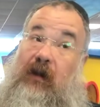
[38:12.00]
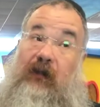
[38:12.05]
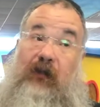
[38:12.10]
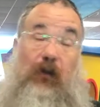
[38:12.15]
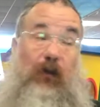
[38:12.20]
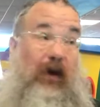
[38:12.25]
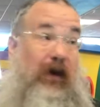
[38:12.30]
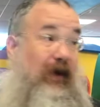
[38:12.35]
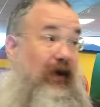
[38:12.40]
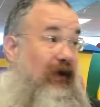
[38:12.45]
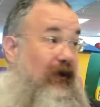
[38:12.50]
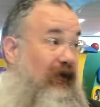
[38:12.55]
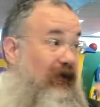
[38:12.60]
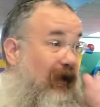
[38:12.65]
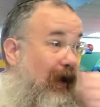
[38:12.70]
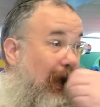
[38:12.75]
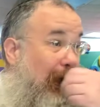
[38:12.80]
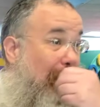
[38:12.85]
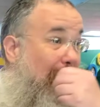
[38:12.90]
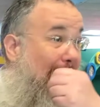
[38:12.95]
If you want to get
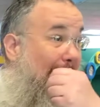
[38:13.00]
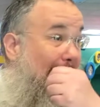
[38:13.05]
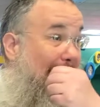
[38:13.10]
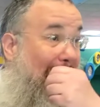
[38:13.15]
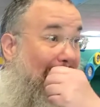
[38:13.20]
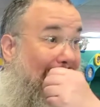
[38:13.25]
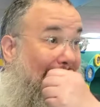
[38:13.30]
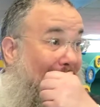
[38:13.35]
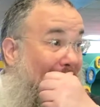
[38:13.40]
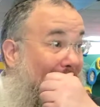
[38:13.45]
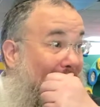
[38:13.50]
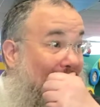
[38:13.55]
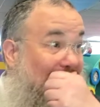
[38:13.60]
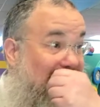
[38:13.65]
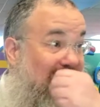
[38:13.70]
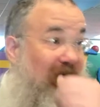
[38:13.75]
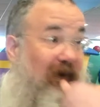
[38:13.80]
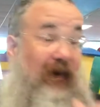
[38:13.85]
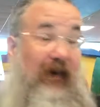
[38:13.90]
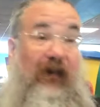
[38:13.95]
sad about your
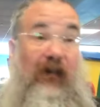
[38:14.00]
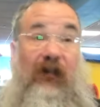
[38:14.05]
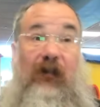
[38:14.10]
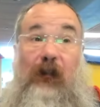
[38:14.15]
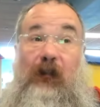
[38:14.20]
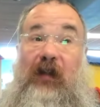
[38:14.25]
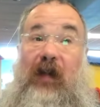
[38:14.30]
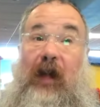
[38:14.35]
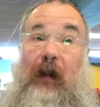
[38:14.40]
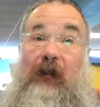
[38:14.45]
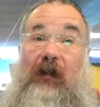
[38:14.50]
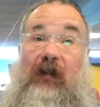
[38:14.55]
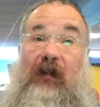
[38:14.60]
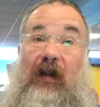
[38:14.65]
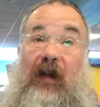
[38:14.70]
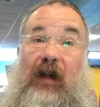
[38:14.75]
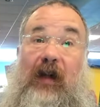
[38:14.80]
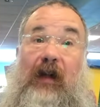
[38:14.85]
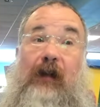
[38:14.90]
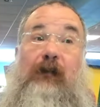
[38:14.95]
sins from time to
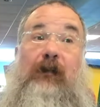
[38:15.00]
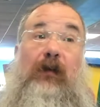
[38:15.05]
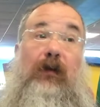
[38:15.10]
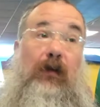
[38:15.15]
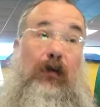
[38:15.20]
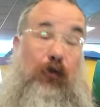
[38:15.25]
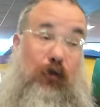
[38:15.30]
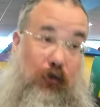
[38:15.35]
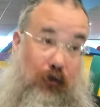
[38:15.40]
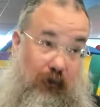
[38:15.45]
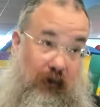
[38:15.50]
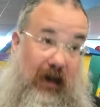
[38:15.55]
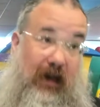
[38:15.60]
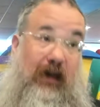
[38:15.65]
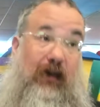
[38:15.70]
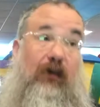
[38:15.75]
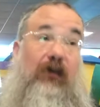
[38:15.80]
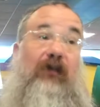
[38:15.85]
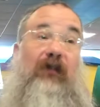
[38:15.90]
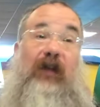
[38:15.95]
time,
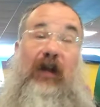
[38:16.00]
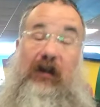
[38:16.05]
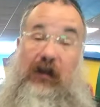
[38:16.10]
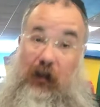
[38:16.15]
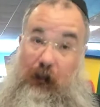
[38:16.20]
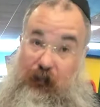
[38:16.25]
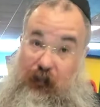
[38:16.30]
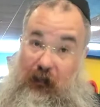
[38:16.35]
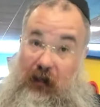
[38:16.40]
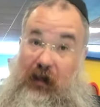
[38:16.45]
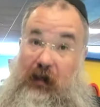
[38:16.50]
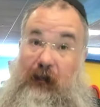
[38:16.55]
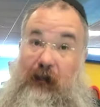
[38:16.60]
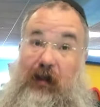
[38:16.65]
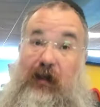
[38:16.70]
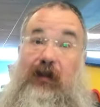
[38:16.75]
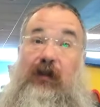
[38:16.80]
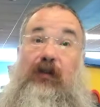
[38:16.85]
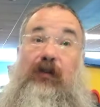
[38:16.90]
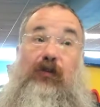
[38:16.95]
great. Set an
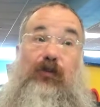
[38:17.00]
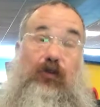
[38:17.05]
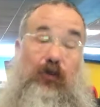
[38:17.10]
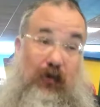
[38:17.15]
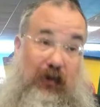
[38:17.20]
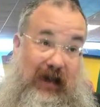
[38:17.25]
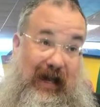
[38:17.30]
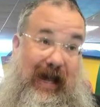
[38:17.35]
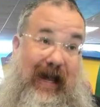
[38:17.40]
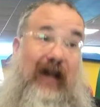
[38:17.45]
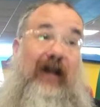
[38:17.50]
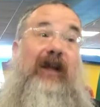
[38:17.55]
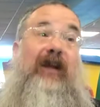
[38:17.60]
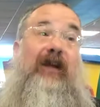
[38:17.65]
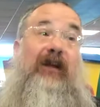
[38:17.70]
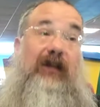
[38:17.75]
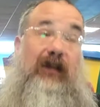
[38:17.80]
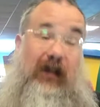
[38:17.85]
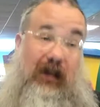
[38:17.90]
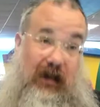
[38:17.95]
appointment, do that,
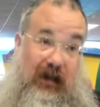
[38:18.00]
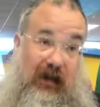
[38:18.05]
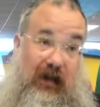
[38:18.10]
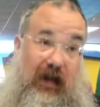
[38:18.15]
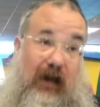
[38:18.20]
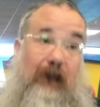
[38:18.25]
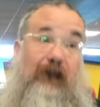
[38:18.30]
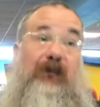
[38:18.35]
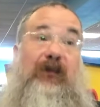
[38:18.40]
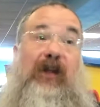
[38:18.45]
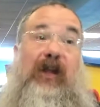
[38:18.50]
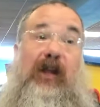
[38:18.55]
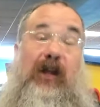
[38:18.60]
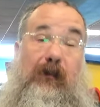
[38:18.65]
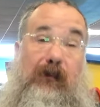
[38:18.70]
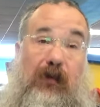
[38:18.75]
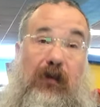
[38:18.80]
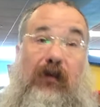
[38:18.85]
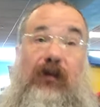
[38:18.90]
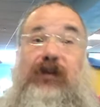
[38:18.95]
clean it up, and
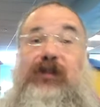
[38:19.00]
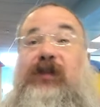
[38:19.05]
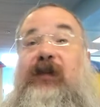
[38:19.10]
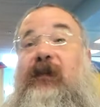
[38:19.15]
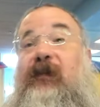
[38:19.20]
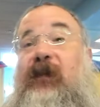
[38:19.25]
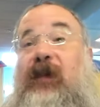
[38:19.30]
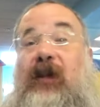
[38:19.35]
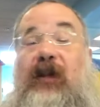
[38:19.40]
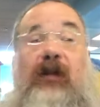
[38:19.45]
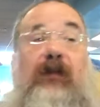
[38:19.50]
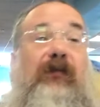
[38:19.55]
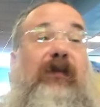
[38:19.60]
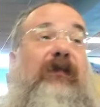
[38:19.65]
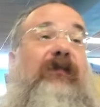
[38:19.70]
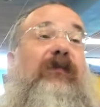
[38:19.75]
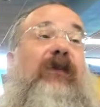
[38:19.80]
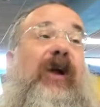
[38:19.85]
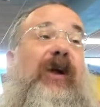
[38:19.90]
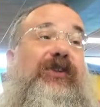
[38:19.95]
emerge feeling
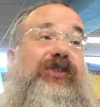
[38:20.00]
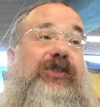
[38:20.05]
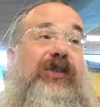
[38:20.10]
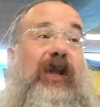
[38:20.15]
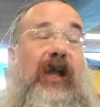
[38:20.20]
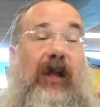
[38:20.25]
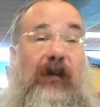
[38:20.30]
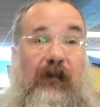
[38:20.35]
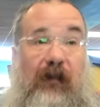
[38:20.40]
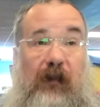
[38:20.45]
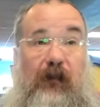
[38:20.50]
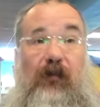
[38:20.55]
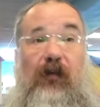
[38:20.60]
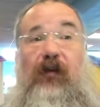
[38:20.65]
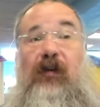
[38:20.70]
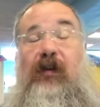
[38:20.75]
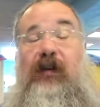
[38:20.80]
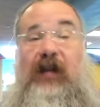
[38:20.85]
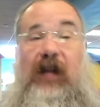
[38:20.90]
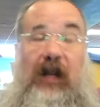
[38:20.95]
refreshed and
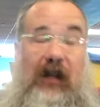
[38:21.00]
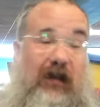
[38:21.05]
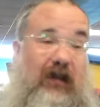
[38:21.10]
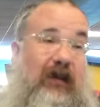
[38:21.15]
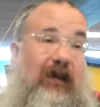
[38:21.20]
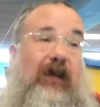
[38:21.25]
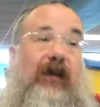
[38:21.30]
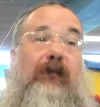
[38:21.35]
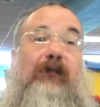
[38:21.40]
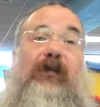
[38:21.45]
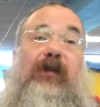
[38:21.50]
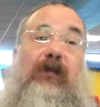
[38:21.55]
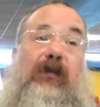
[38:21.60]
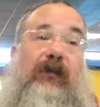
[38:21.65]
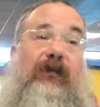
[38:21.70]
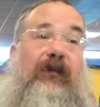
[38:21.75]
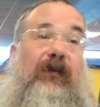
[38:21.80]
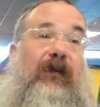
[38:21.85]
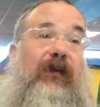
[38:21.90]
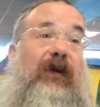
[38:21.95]
reborn and clean.
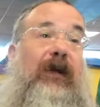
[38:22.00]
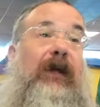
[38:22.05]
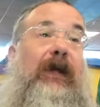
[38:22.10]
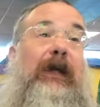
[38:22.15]
Beautiful.